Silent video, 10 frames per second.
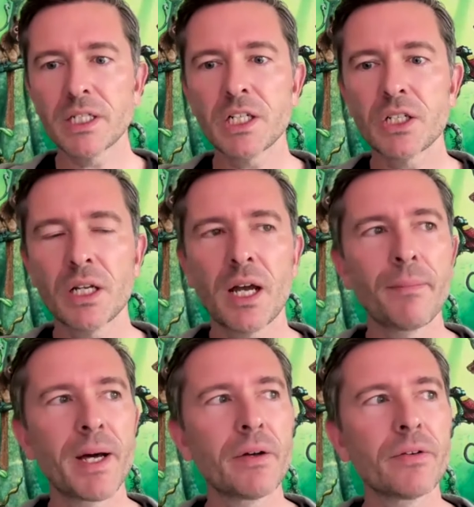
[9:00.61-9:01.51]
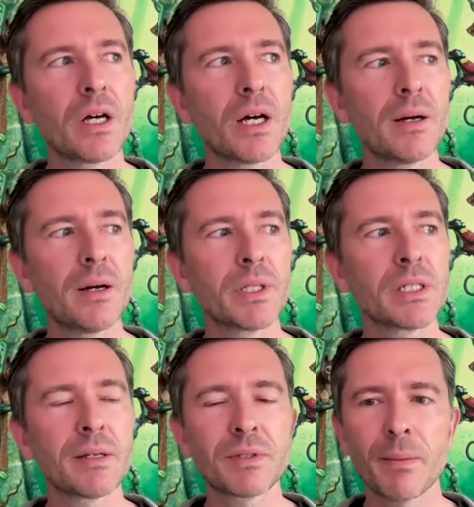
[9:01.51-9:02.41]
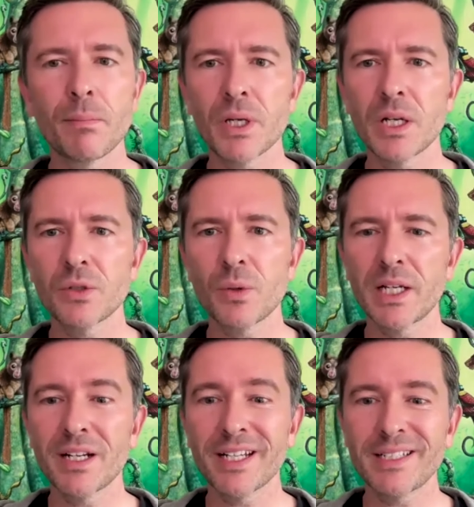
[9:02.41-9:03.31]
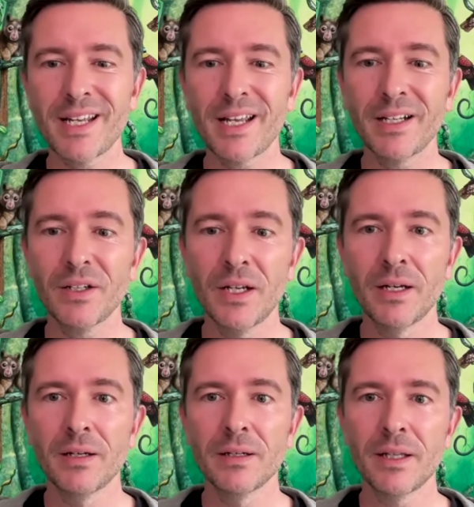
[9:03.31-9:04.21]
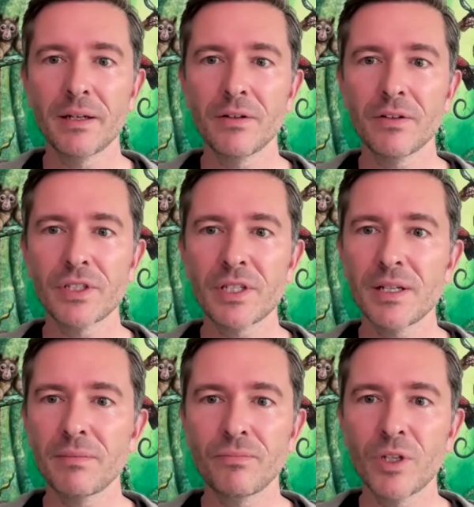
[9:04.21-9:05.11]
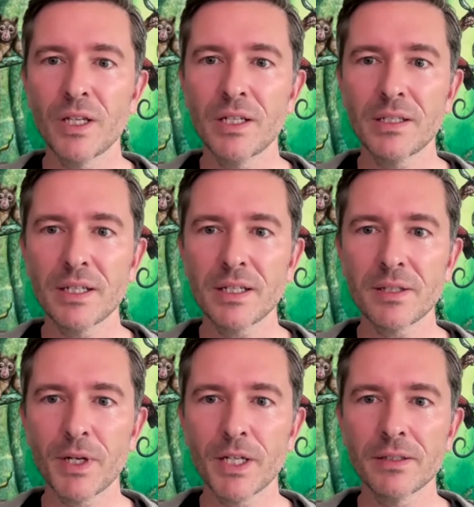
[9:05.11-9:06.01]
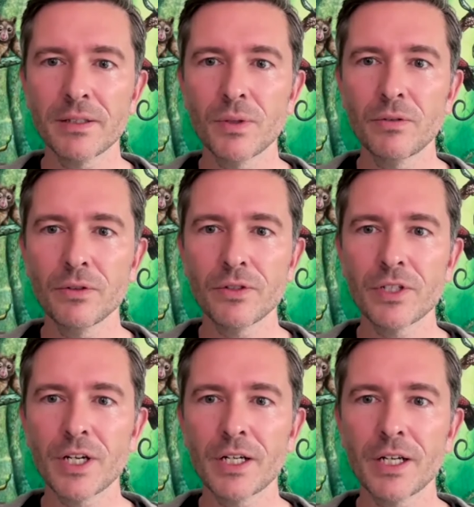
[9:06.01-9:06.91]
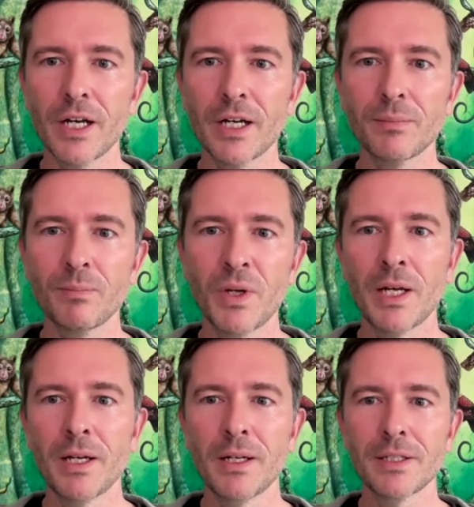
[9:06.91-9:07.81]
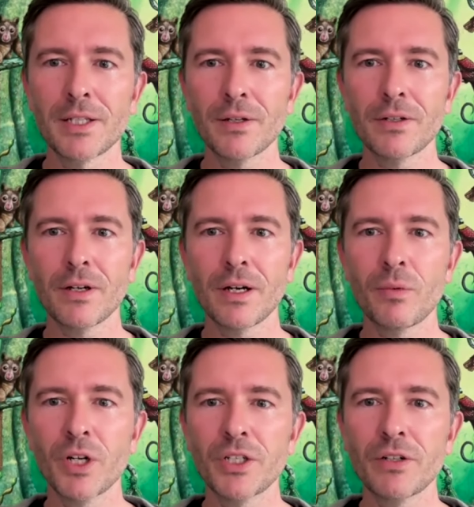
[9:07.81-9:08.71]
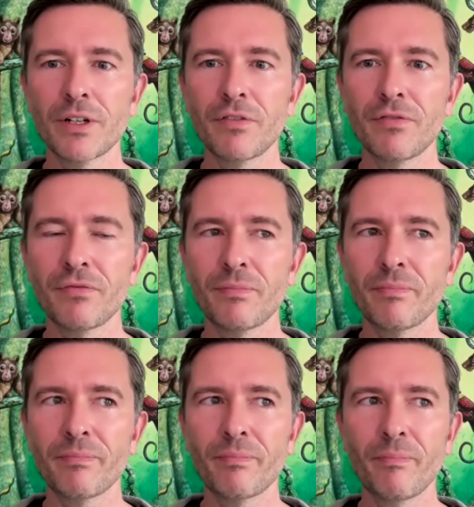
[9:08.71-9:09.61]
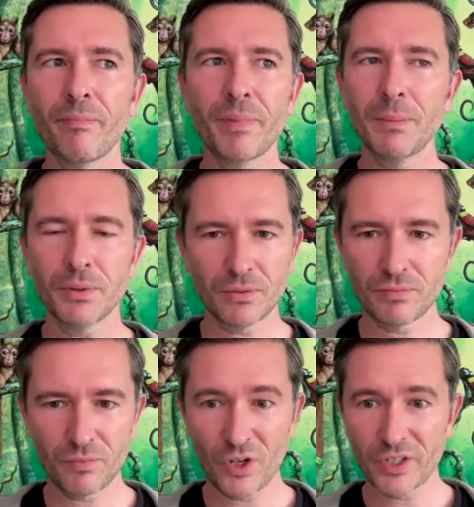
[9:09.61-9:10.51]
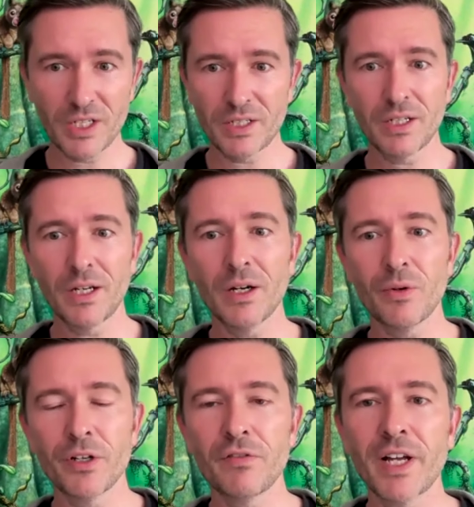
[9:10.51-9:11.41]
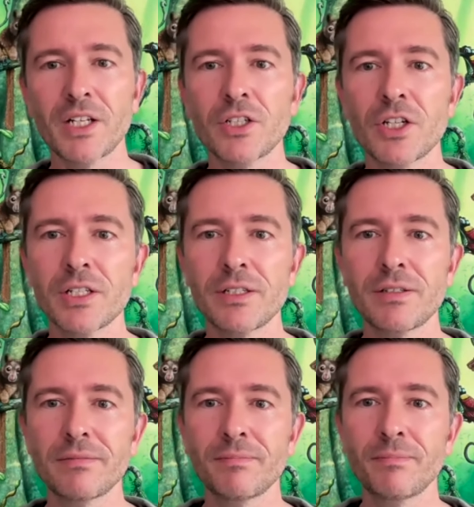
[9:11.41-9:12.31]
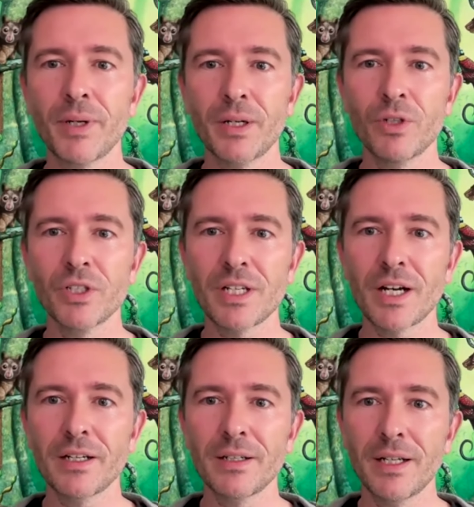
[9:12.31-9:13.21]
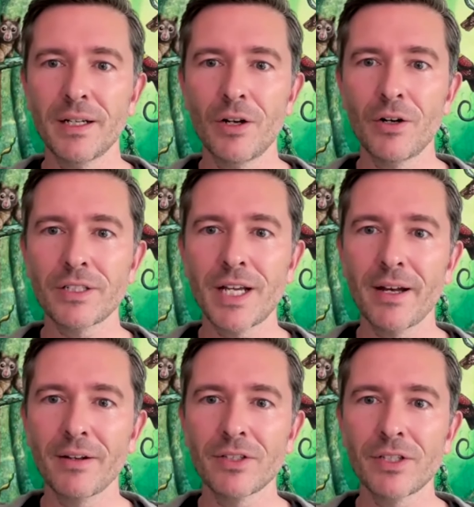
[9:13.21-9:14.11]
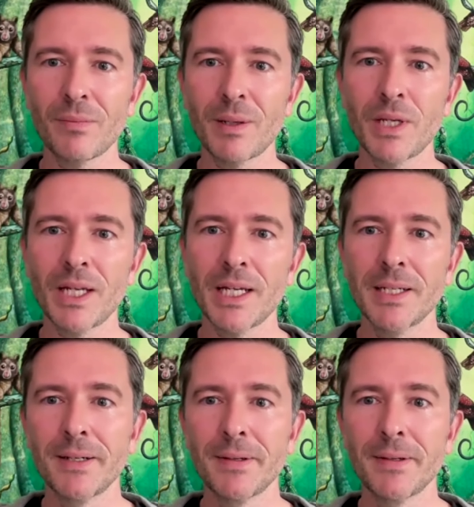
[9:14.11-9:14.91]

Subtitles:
edition came out in September 2019. And then obviously within 6 months, we were all stuck at home. So I wonder if people wanted to go on adventures, but were stuck in lockdown. So maybe